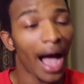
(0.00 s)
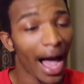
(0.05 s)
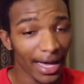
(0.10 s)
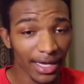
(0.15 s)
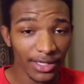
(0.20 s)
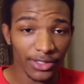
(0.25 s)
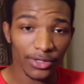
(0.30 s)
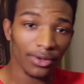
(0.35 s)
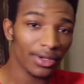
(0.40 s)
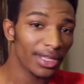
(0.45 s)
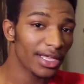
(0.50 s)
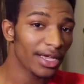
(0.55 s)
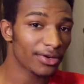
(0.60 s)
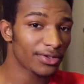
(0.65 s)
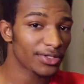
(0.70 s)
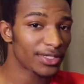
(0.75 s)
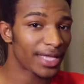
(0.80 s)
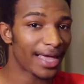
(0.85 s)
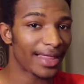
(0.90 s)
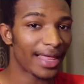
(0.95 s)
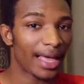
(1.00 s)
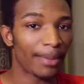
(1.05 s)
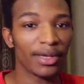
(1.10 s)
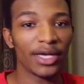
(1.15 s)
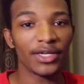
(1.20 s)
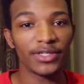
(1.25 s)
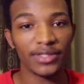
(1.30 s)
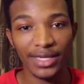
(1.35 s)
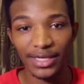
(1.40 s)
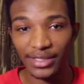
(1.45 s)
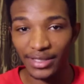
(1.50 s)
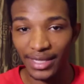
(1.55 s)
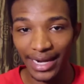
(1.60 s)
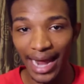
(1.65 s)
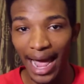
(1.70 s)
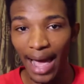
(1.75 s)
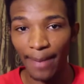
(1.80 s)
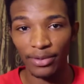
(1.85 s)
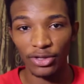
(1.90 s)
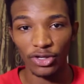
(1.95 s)
I can totally understand that because things
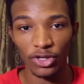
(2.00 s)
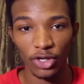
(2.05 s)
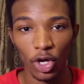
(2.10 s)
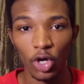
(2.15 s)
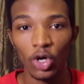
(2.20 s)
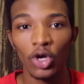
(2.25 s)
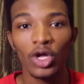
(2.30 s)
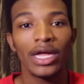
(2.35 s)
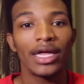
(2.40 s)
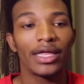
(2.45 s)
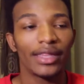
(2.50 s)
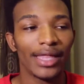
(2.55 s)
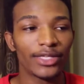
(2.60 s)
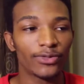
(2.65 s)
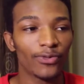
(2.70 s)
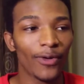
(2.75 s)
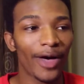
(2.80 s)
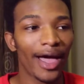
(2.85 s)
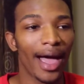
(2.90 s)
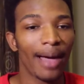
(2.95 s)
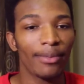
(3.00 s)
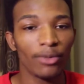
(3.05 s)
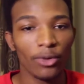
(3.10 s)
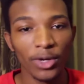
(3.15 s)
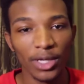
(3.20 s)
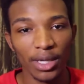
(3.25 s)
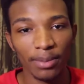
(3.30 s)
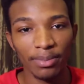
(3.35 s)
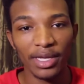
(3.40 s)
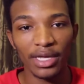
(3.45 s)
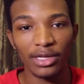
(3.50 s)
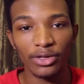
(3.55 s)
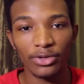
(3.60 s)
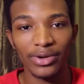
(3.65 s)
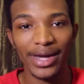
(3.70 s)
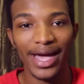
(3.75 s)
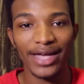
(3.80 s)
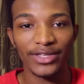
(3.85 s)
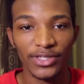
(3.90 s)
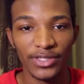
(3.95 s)
can happen, you know? That's why I'm going to be a
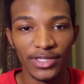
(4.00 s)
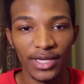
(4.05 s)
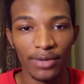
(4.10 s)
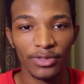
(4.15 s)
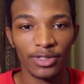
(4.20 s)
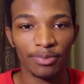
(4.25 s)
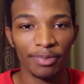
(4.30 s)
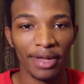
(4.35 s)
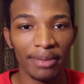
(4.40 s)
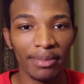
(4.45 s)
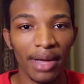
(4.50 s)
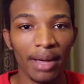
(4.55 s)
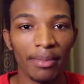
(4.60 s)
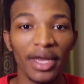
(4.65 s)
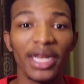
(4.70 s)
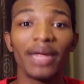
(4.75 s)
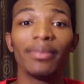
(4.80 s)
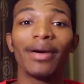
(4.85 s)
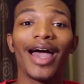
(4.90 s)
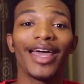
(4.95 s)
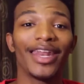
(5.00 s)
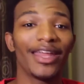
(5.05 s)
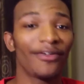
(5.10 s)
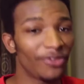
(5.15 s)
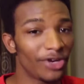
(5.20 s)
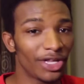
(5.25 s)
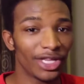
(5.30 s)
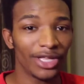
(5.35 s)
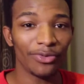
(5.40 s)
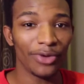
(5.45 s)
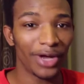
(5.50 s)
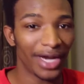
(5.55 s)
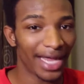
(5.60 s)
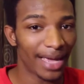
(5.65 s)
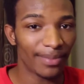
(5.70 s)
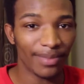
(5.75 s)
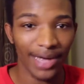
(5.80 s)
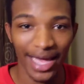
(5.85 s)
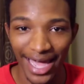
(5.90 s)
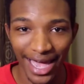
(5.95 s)
little hesitant with spending my money, but I definitely want to
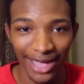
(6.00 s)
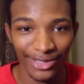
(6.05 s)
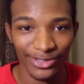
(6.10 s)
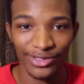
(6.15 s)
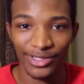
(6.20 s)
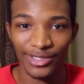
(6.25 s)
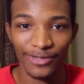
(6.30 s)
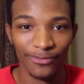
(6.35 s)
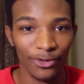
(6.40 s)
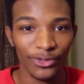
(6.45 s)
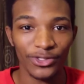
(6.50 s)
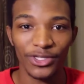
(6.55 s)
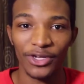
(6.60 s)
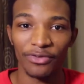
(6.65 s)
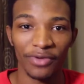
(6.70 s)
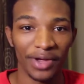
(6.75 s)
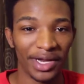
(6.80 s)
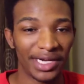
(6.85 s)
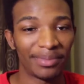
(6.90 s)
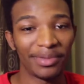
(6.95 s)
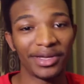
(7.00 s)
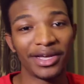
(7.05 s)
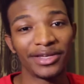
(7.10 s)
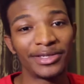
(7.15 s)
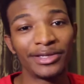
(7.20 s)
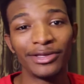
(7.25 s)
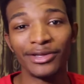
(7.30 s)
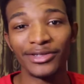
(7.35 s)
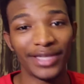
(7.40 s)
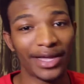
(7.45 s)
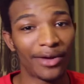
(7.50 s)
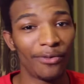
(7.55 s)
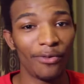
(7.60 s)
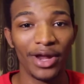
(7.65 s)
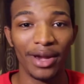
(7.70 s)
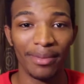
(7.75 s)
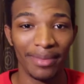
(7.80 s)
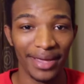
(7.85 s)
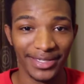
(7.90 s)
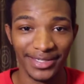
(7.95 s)
get my hands on this first iteration because it looks like
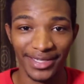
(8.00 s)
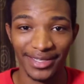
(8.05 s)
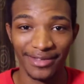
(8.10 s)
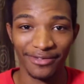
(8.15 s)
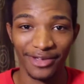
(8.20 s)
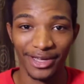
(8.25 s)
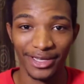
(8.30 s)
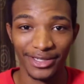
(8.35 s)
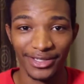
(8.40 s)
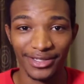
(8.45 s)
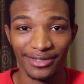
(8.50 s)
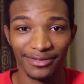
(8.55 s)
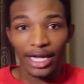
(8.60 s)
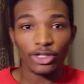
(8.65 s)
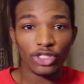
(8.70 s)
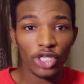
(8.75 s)
one amazing device.